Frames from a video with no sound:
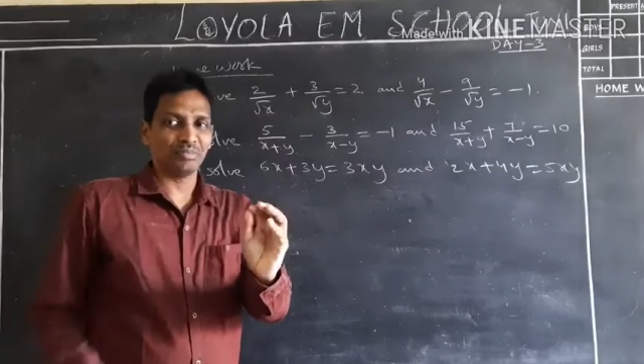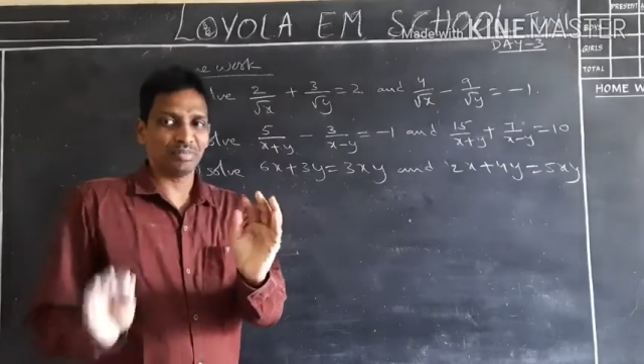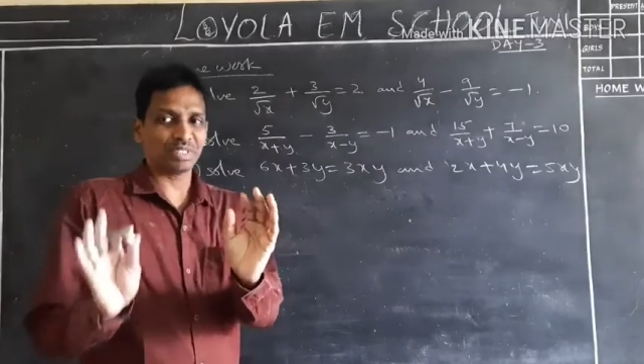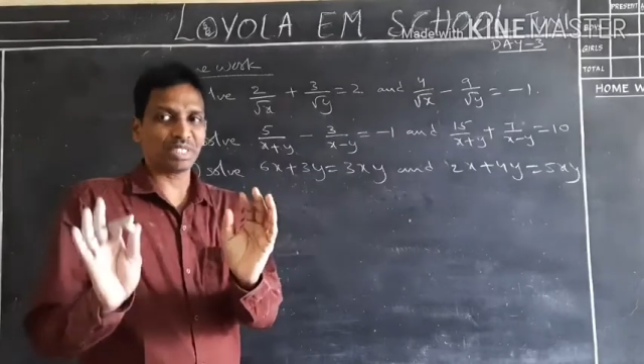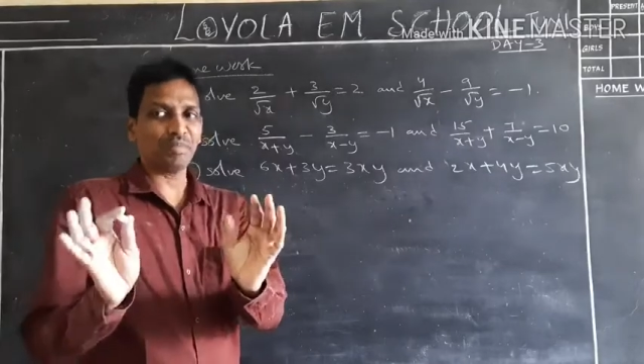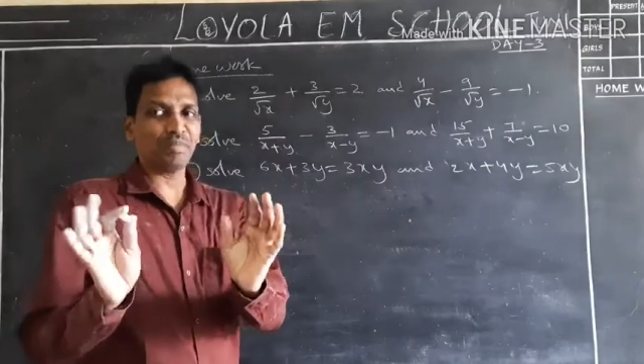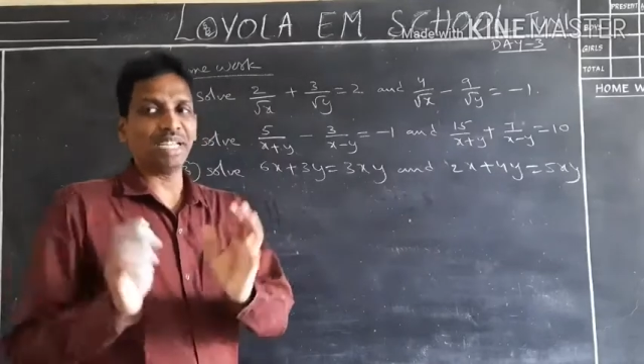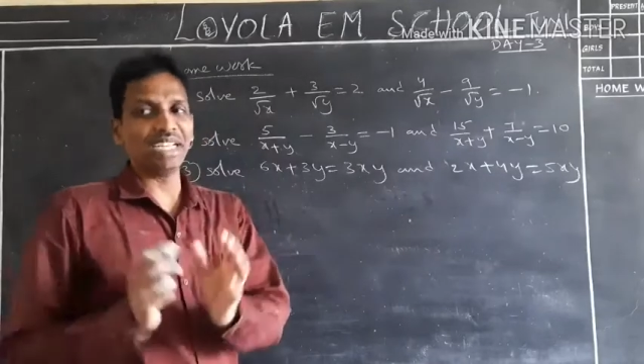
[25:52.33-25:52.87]

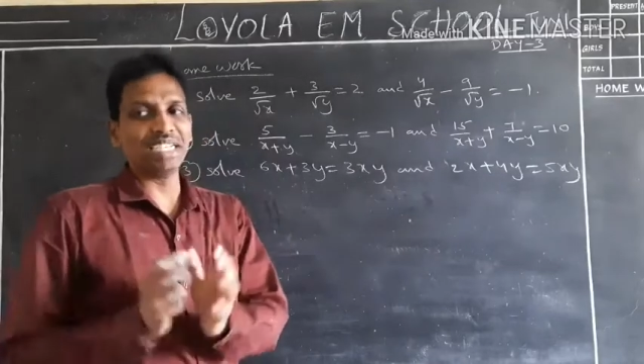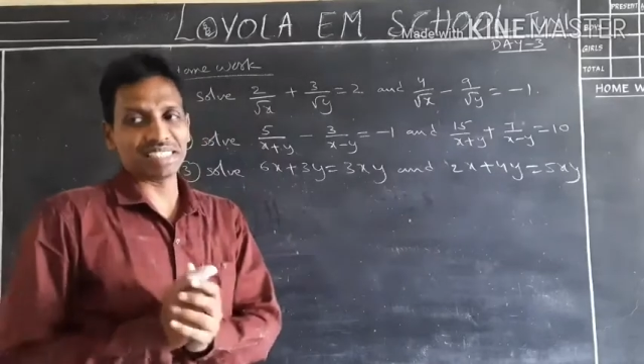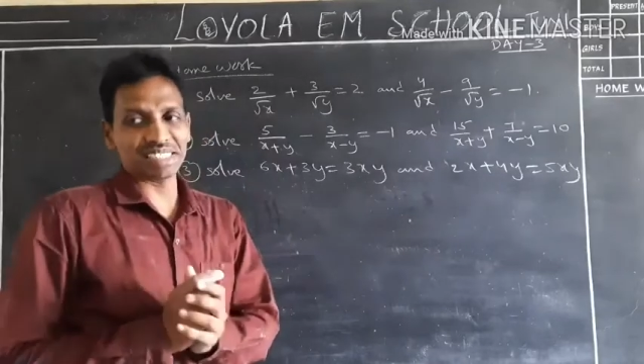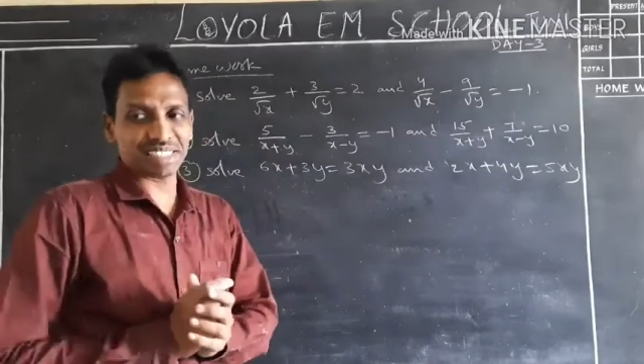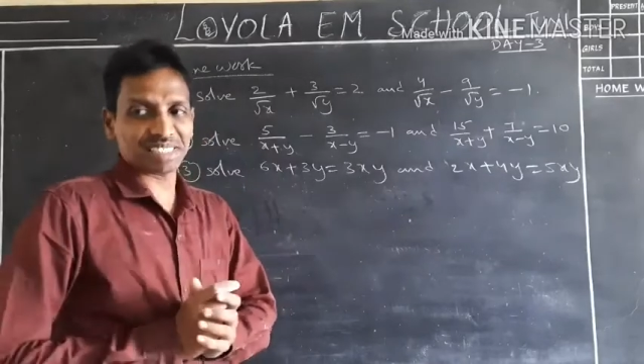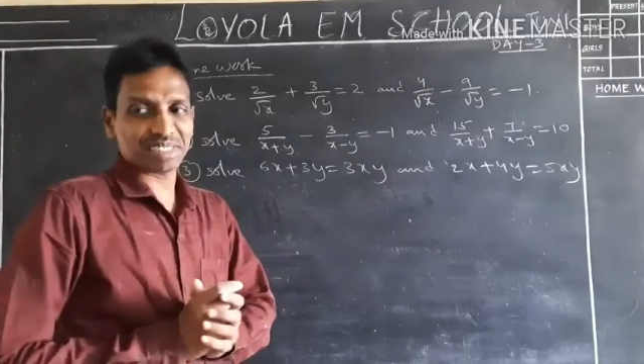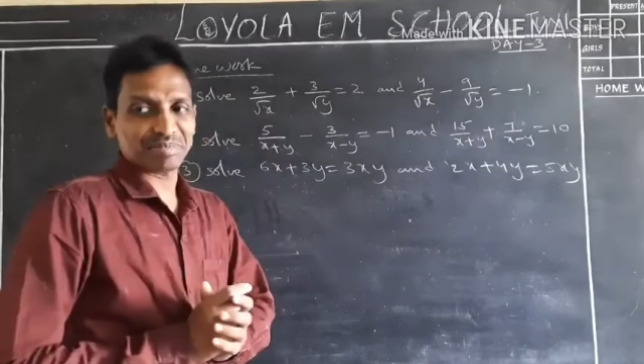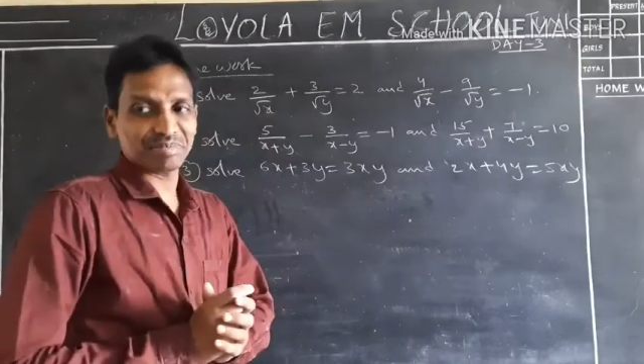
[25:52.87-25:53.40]
some
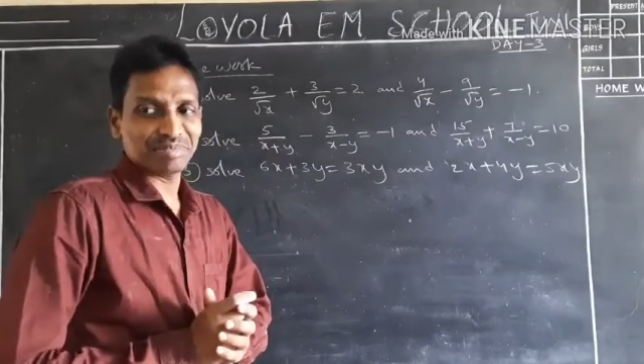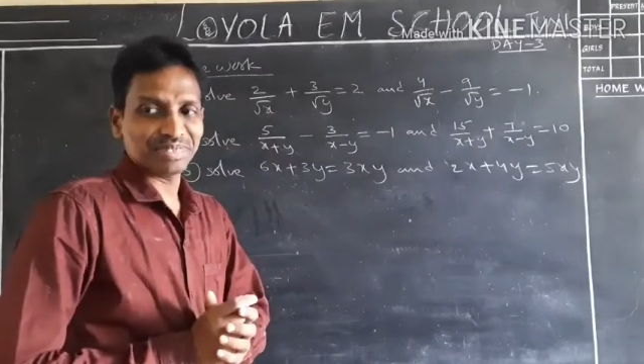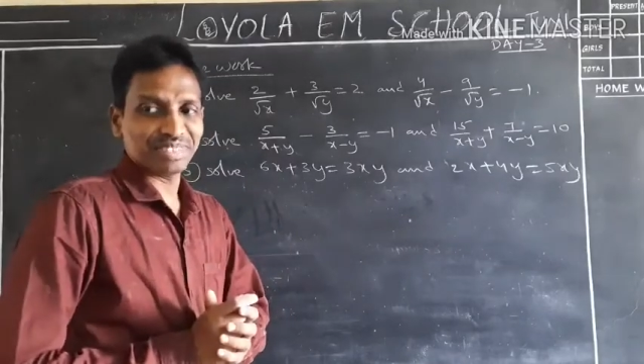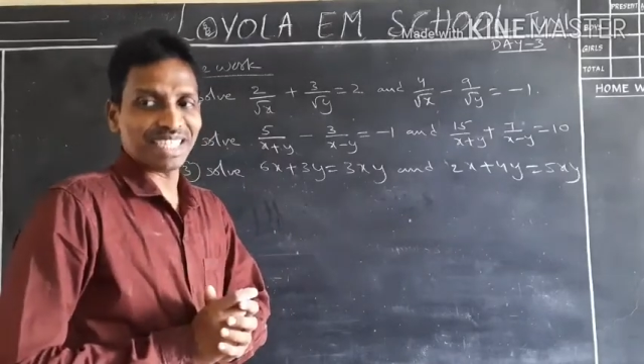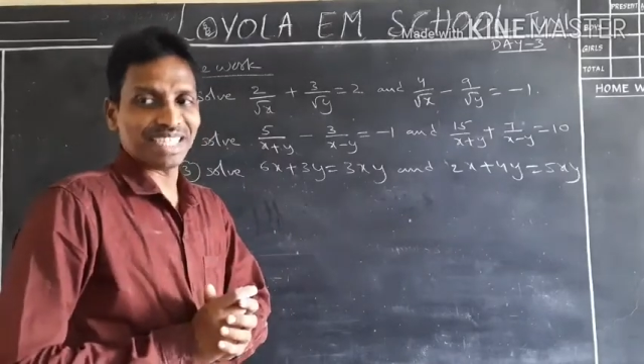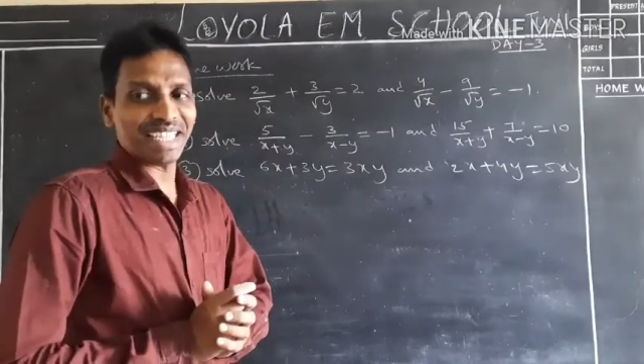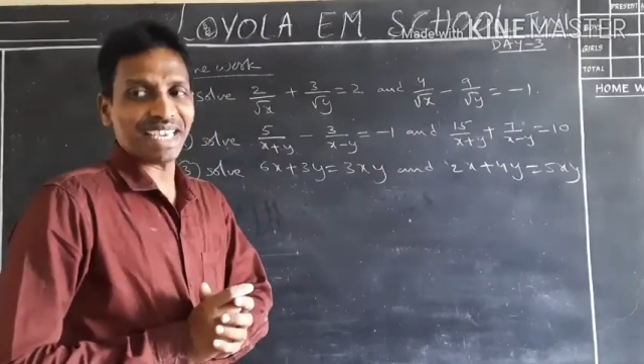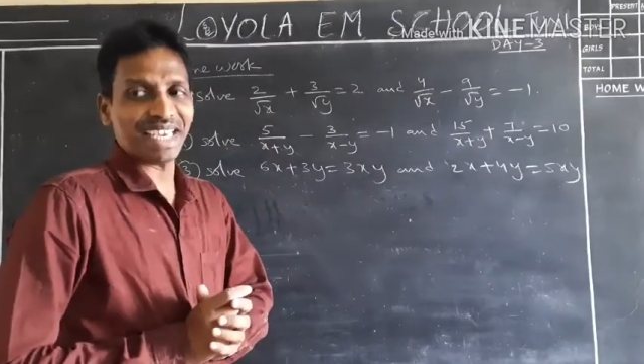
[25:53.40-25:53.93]
hints
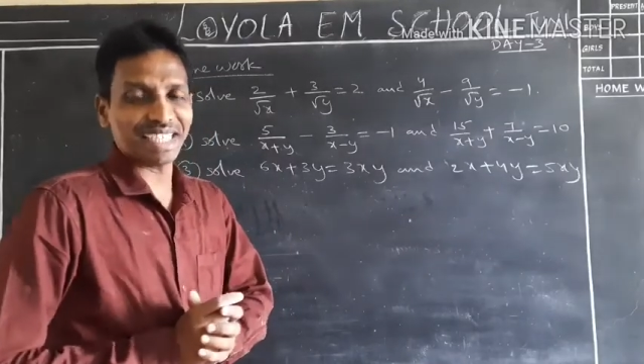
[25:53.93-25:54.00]
that